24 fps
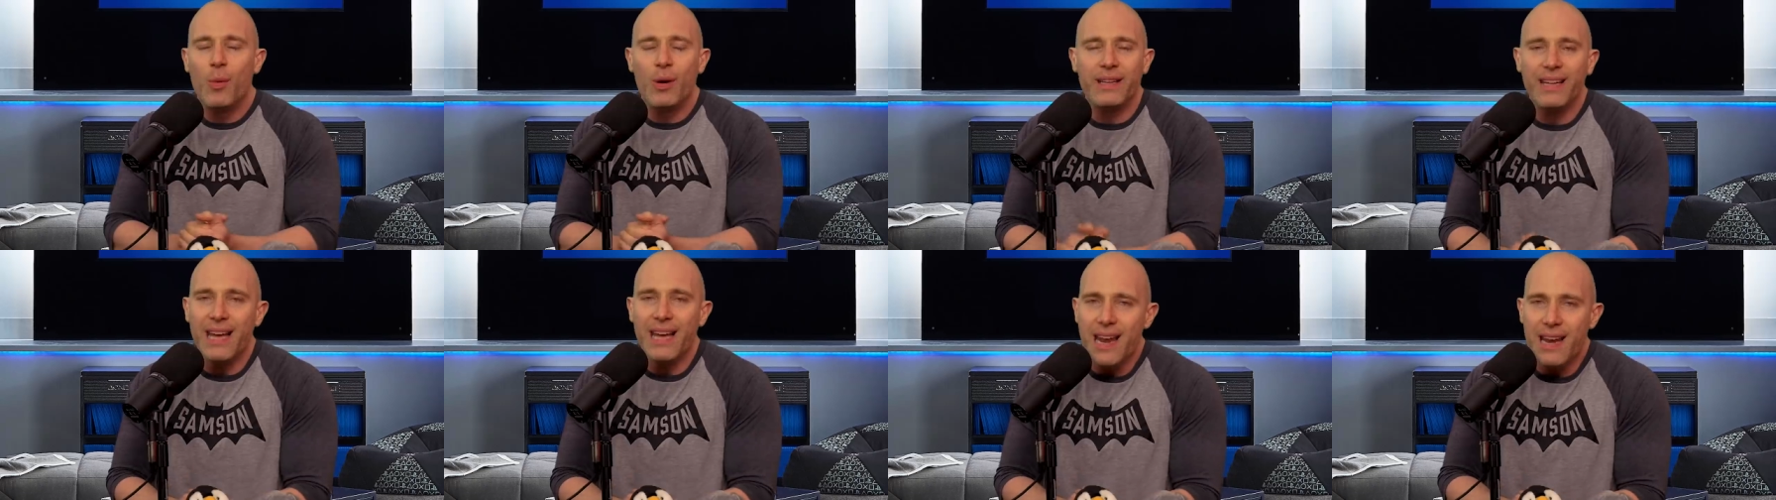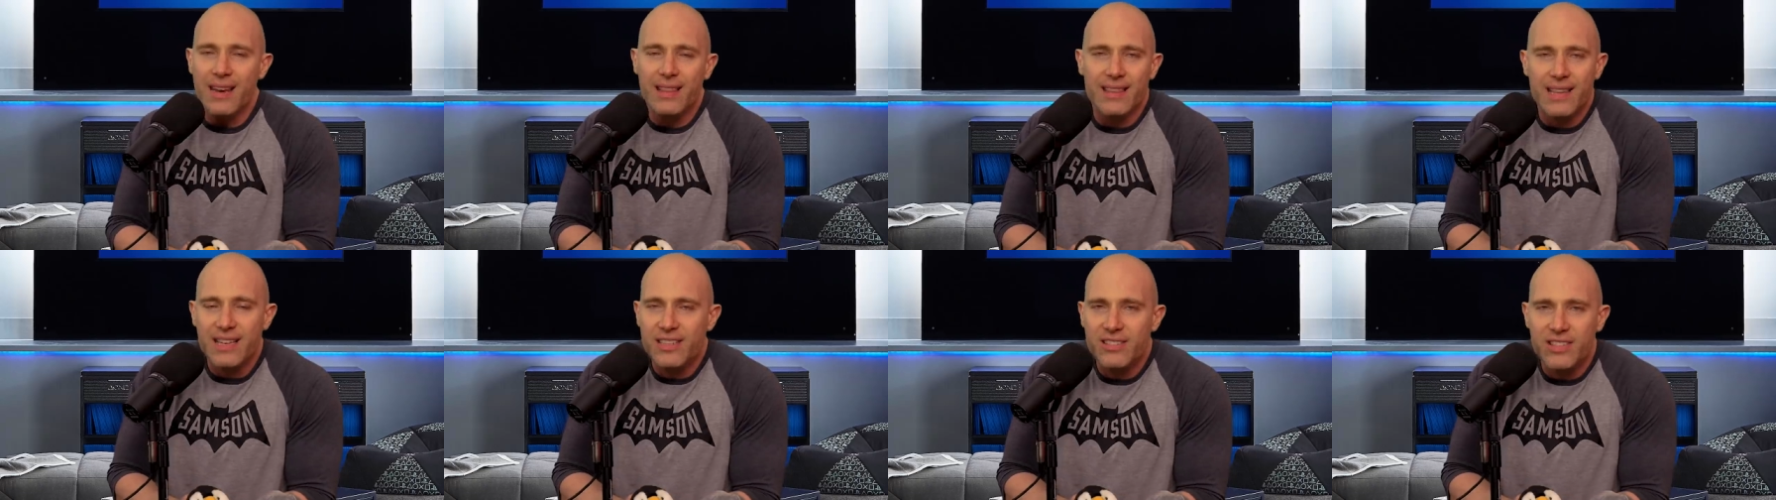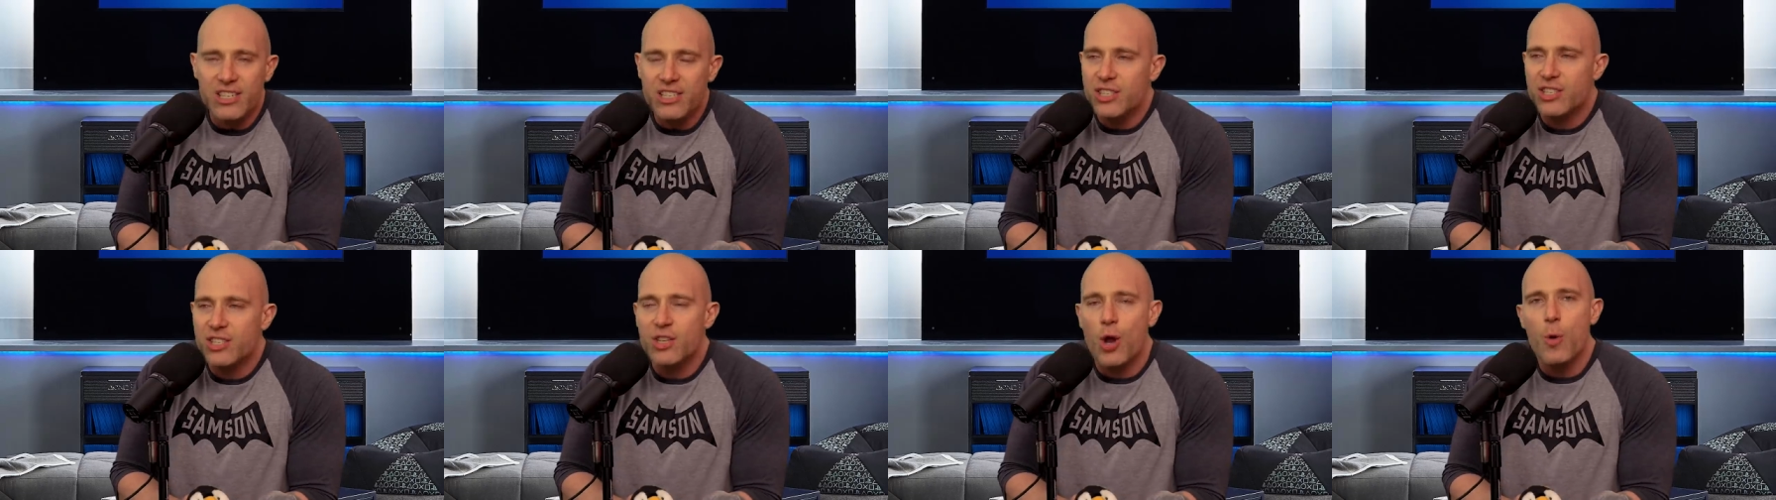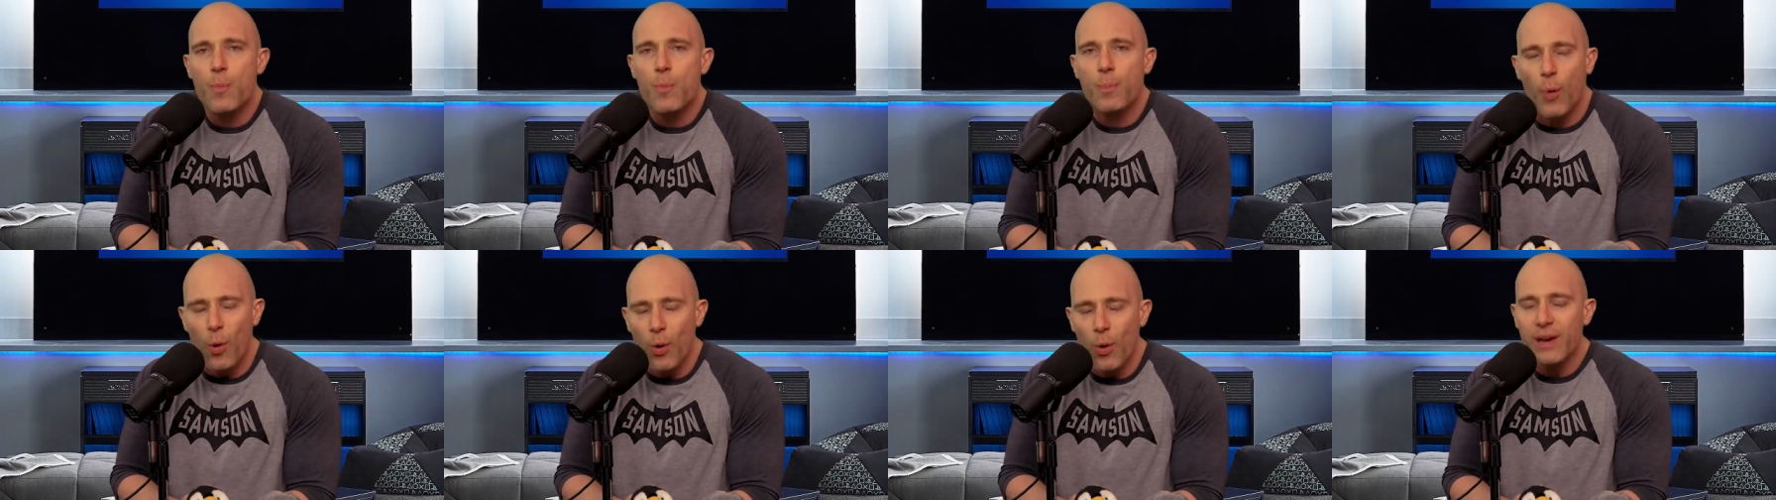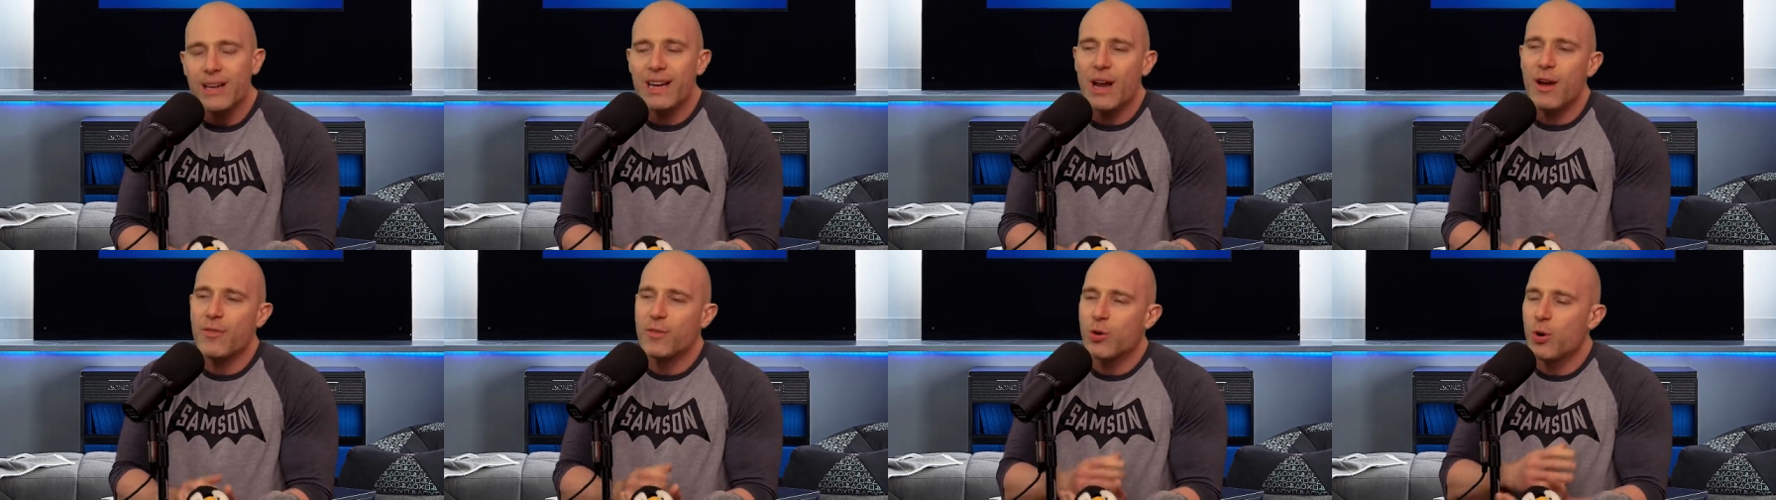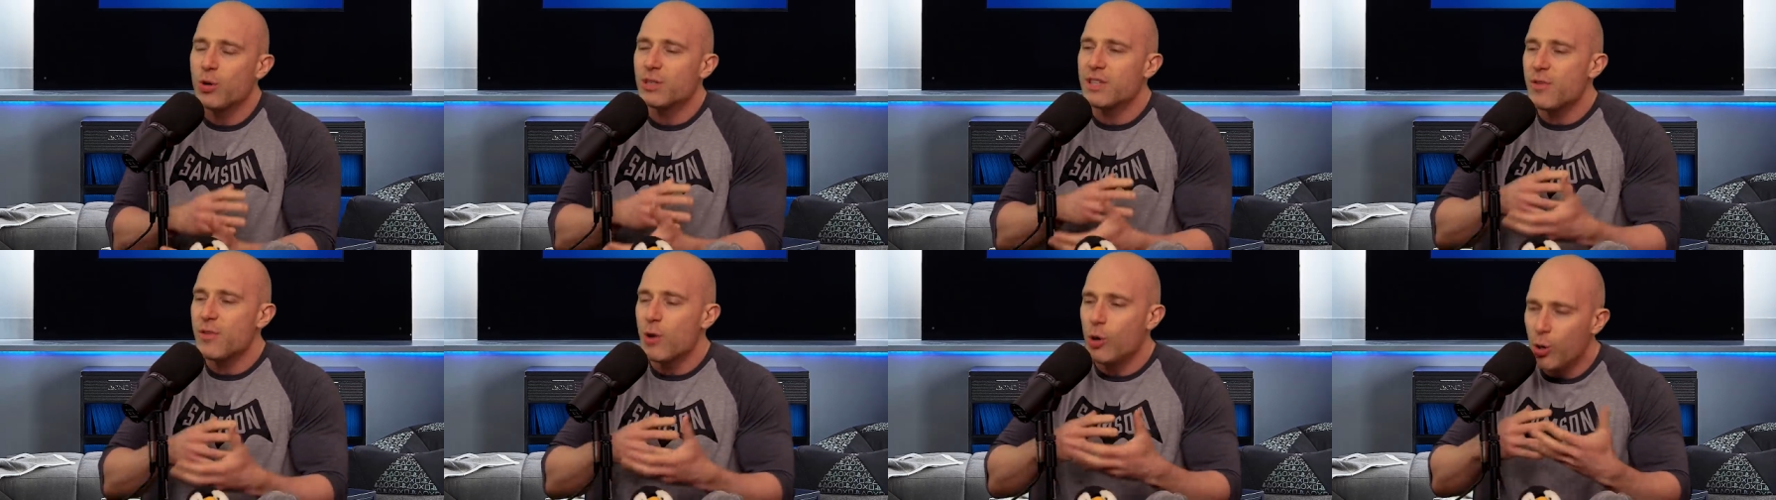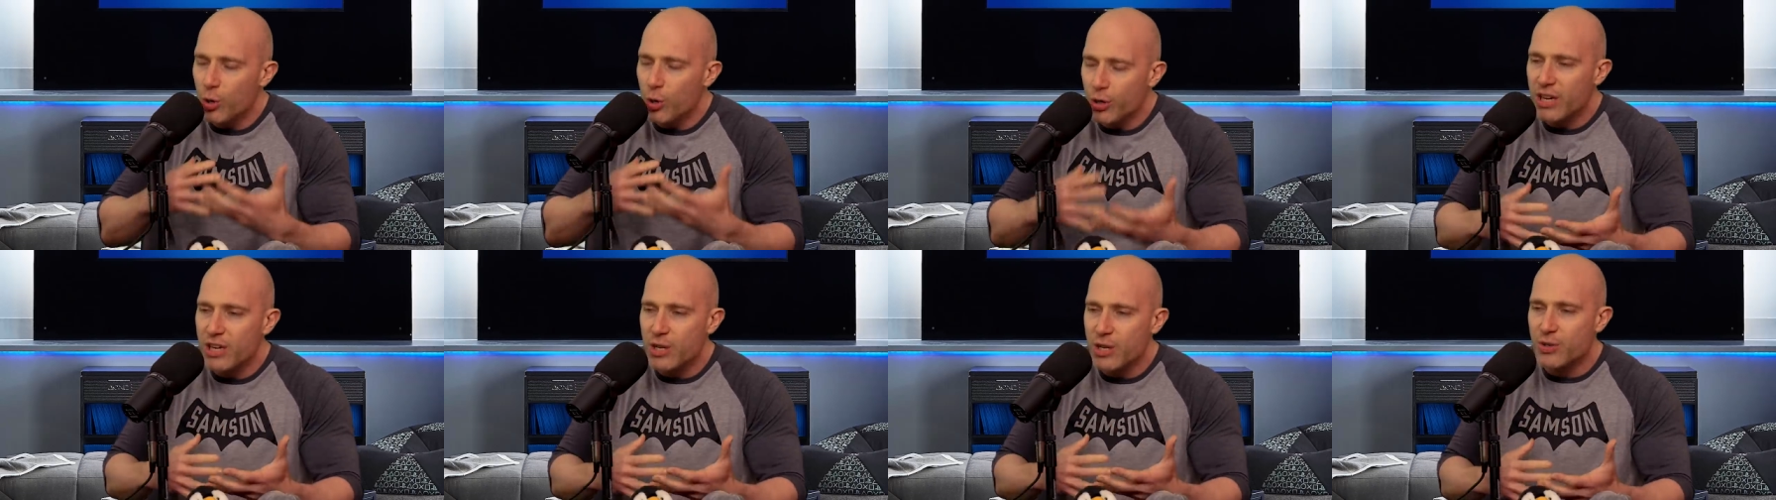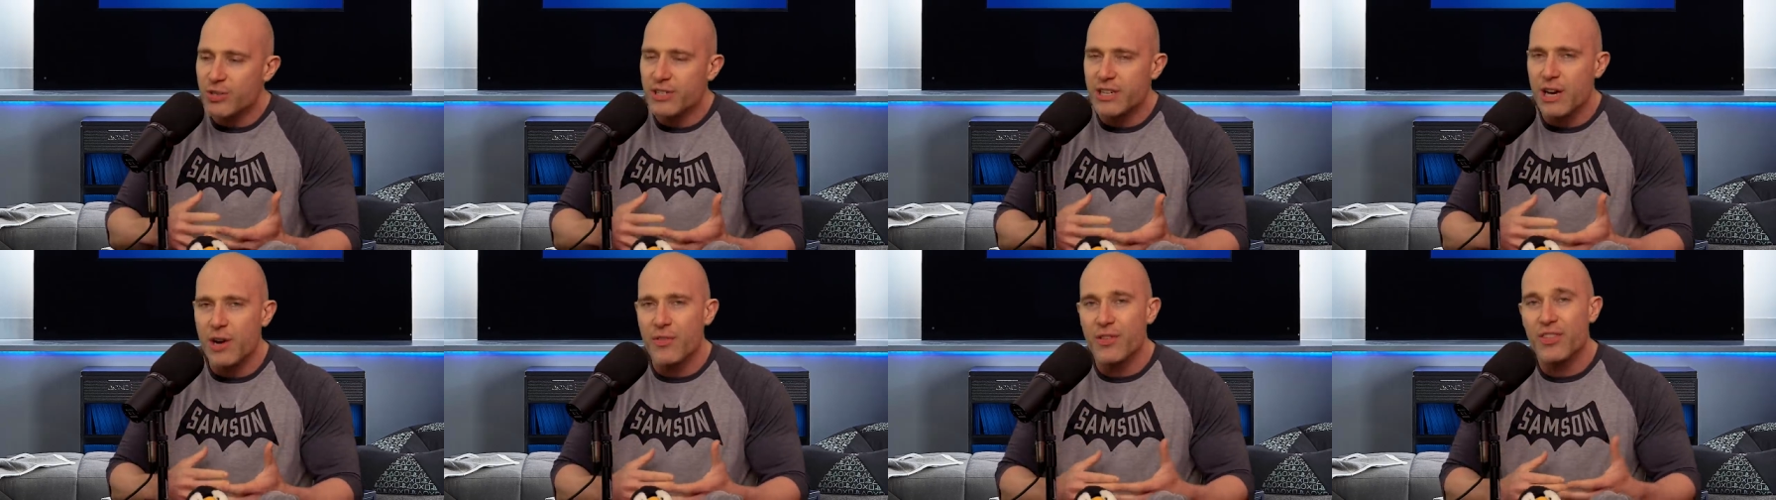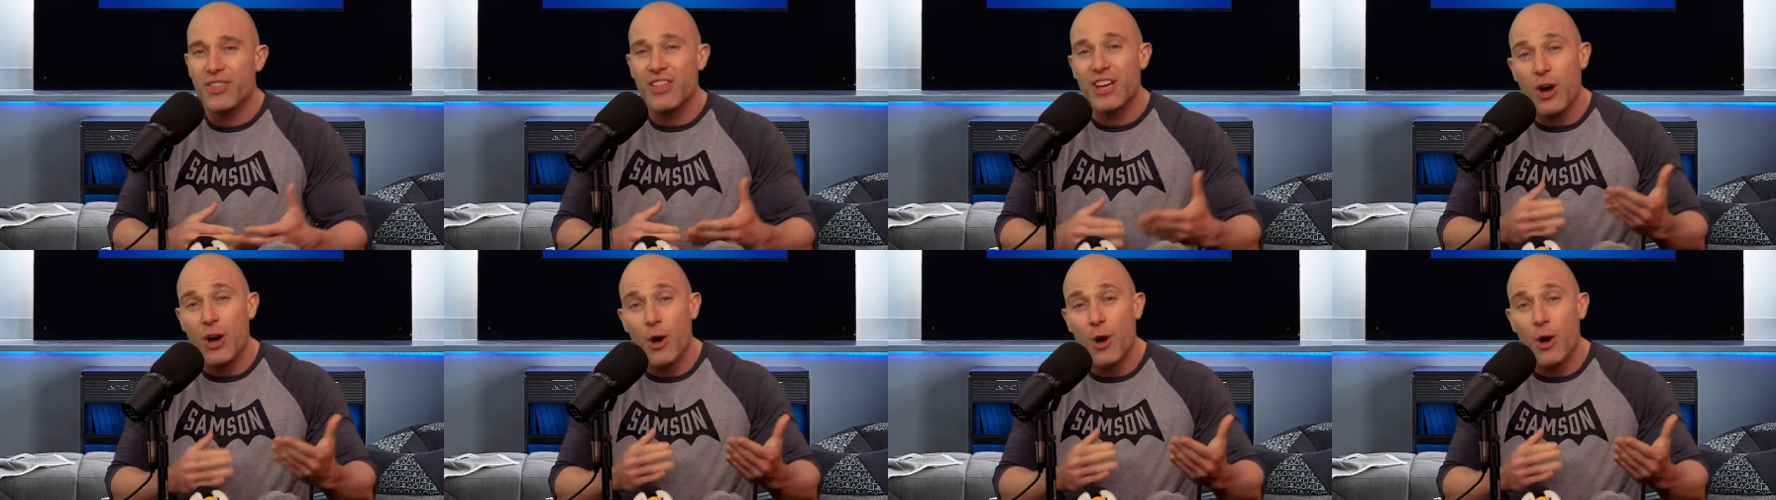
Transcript: well, again, there's just no point. Now, of course, if you look at yourself and think,